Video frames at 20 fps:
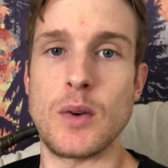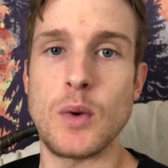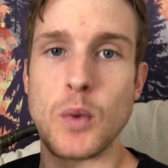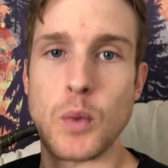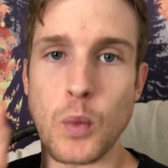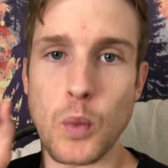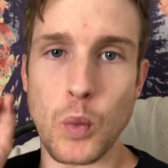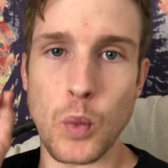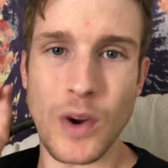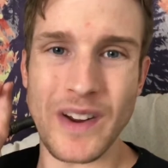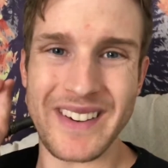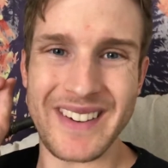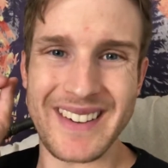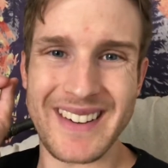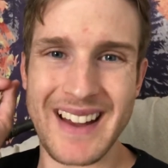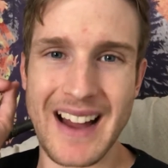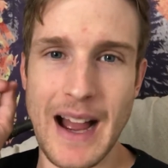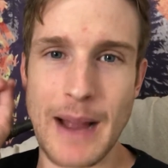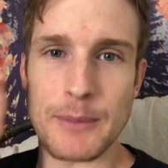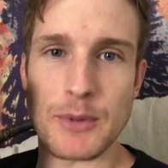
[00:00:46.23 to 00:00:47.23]
what
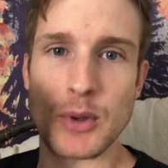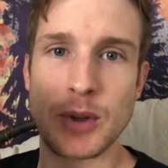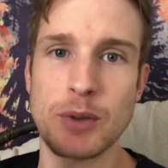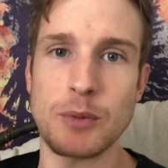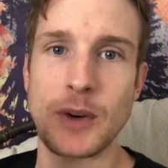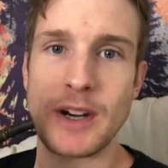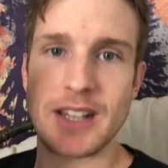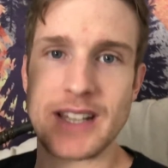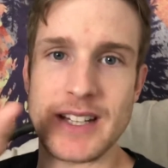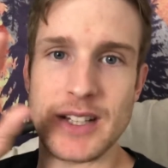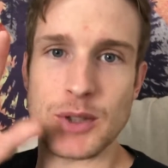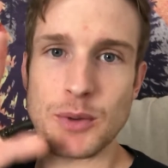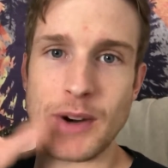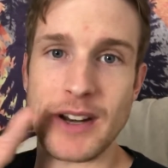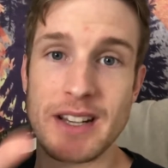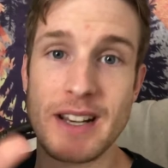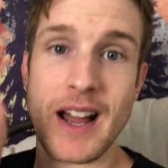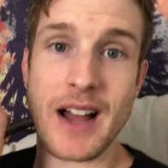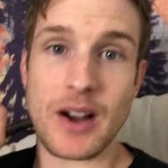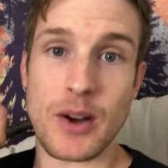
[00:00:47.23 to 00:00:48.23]
I'm doing right here, right
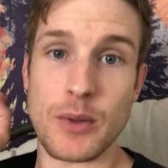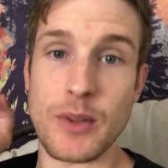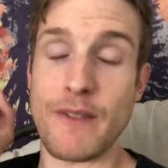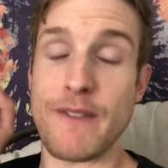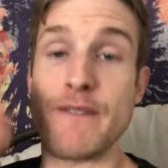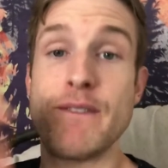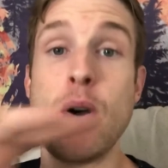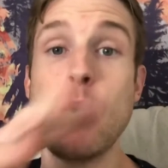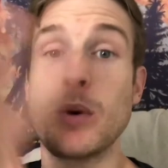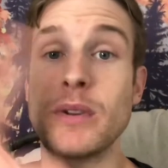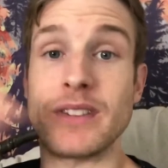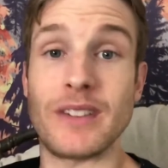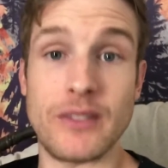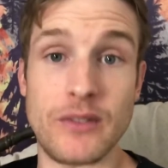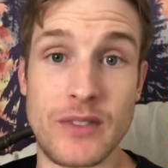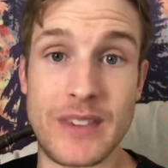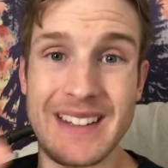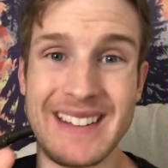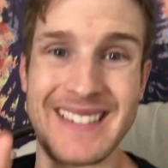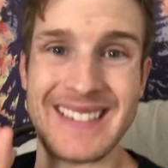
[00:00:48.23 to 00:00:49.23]
now, the focus
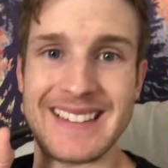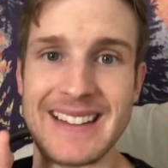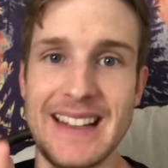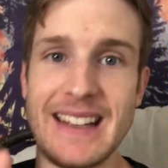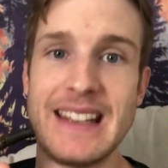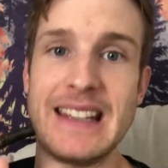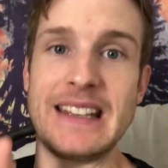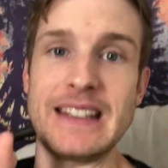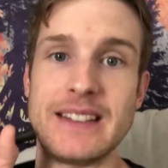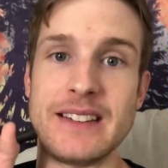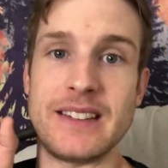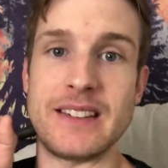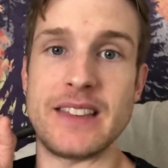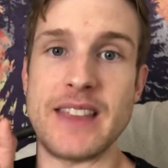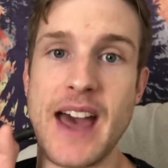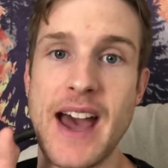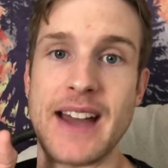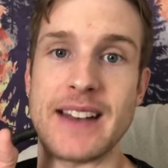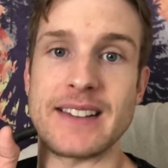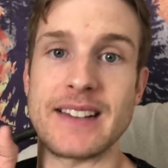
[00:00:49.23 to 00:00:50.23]
of this is
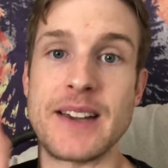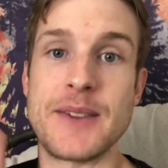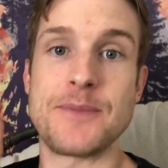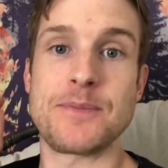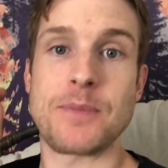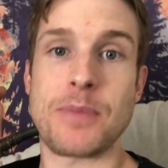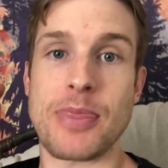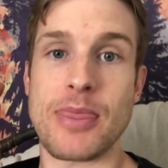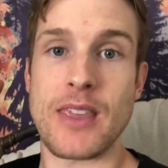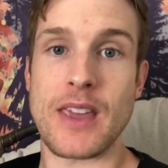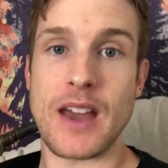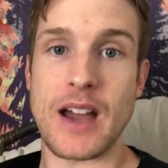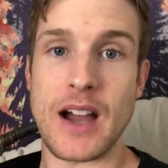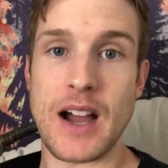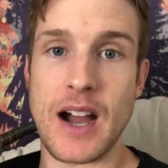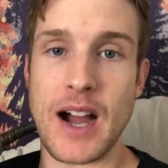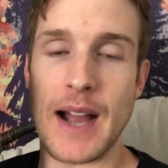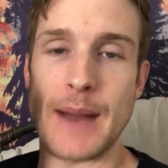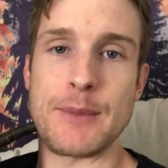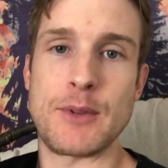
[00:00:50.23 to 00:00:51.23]
that
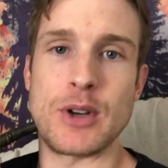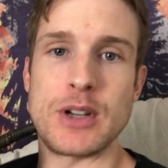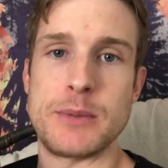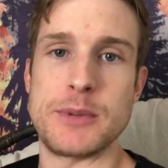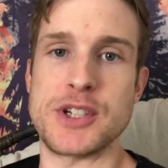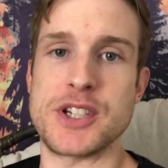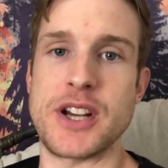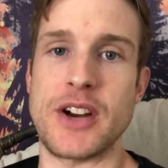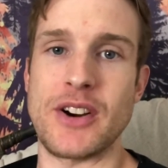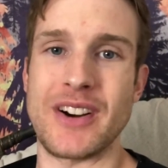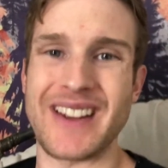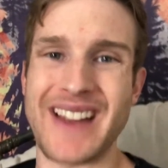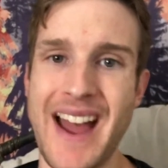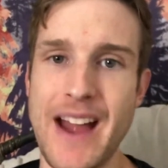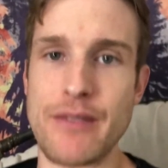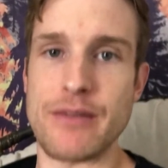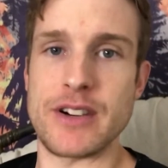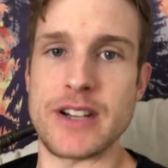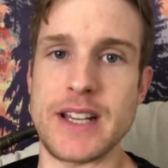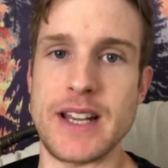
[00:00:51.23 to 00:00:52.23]
I'm going to be sharing
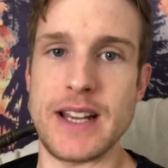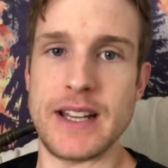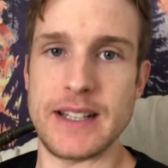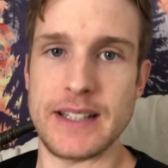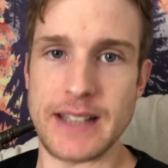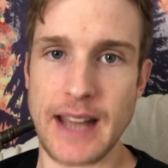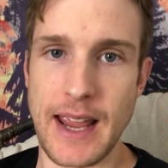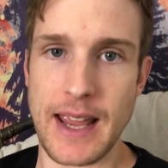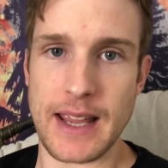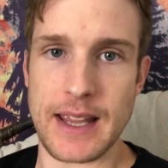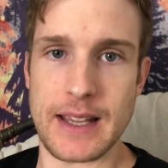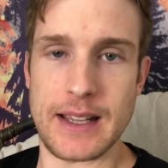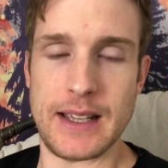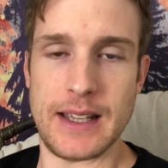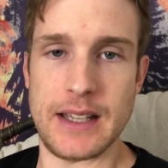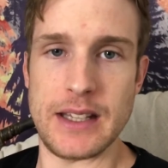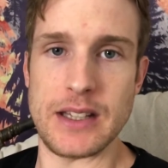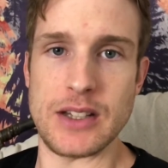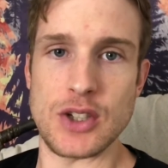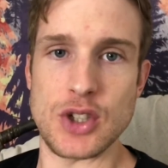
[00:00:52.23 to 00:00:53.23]
every day
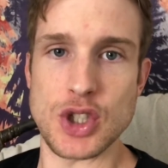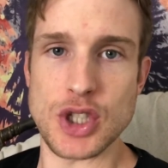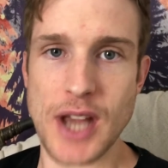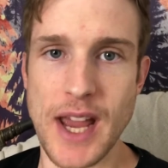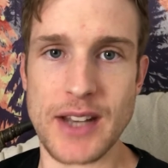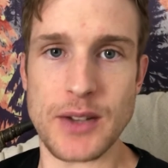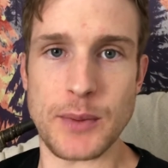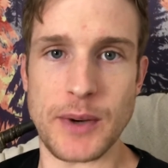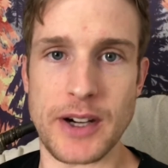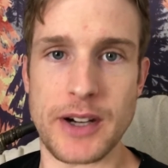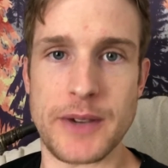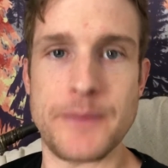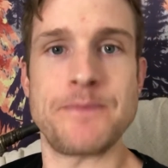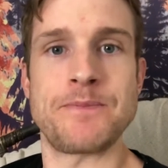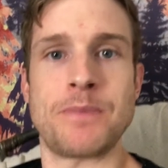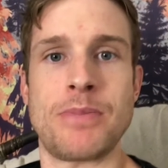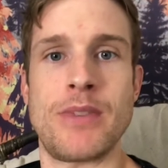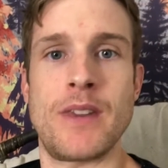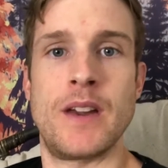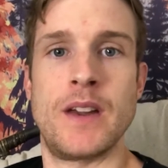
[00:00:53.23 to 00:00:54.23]
in January.
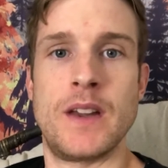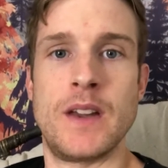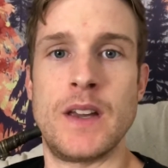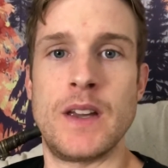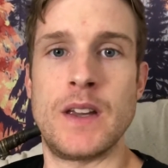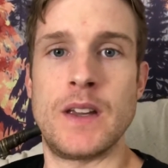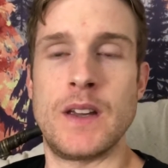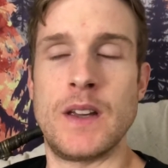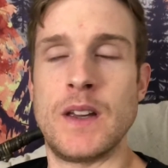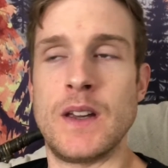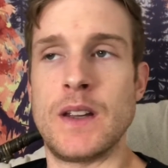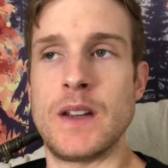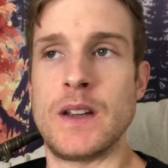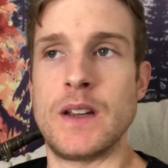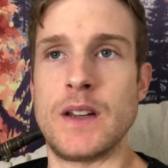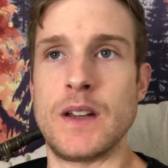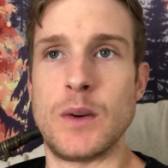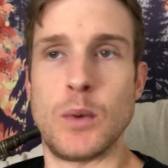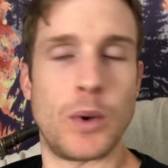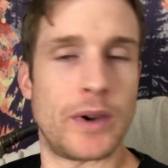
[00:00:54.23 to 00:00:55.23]

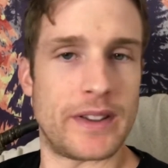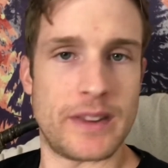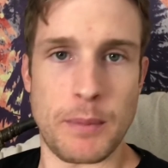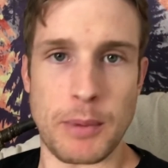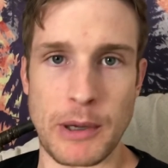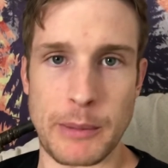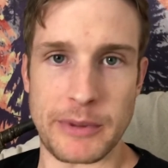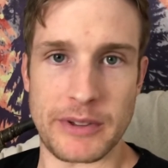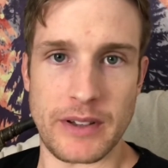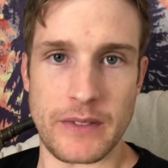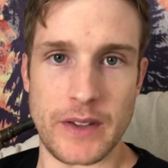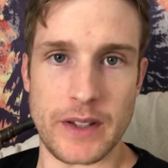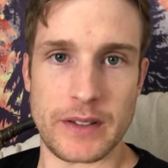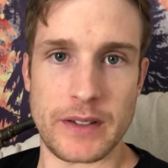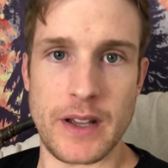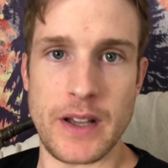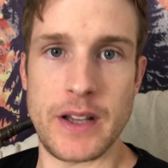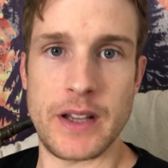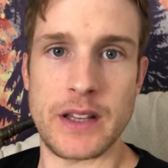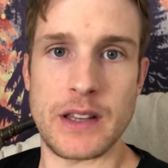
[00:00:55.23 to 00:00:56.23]
What is the purpose of this?
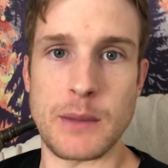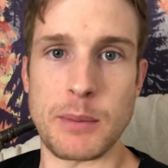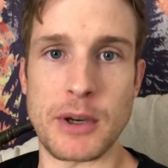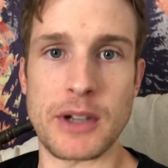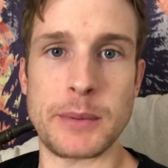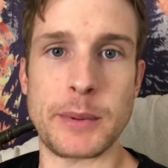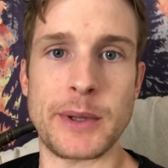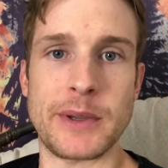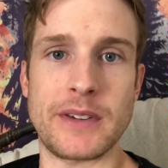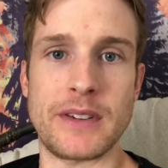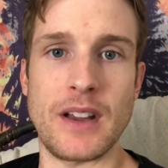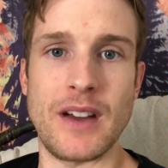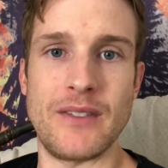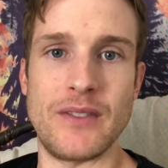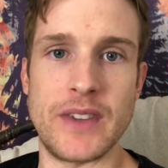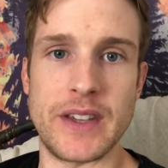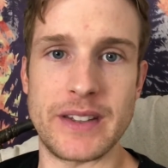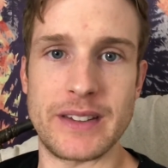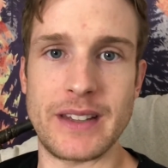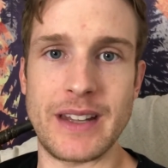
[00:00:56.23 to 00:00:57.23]
The purpose of
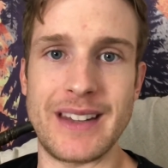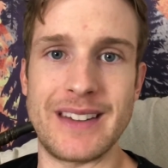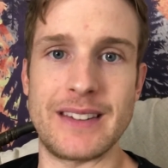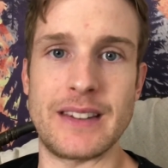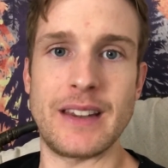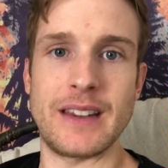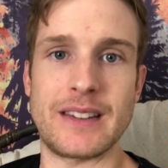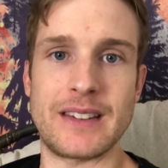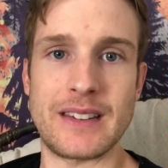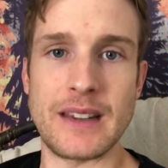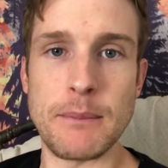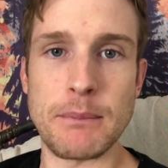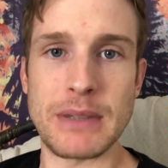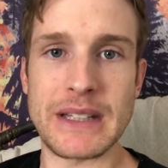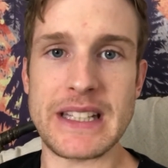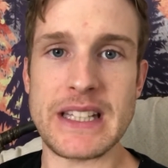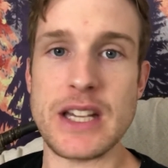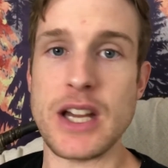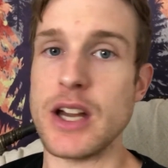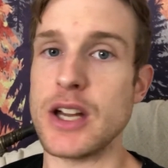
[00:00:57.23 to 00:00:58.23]
this is
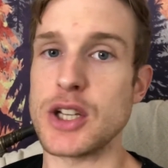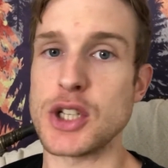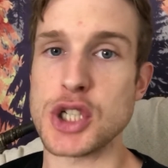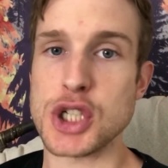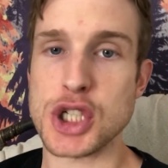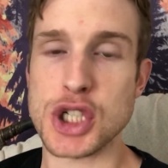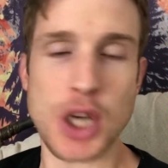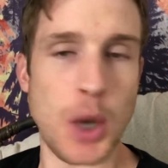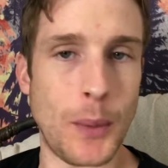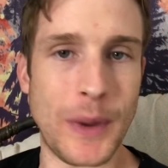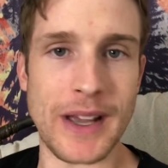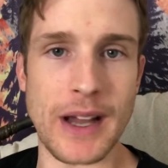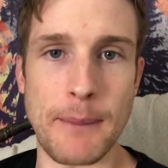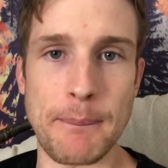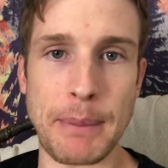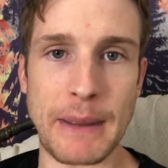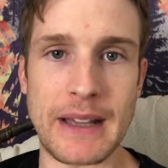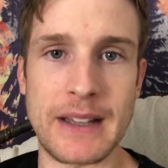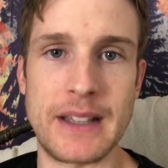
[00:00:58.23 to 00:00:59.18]
simply showing up.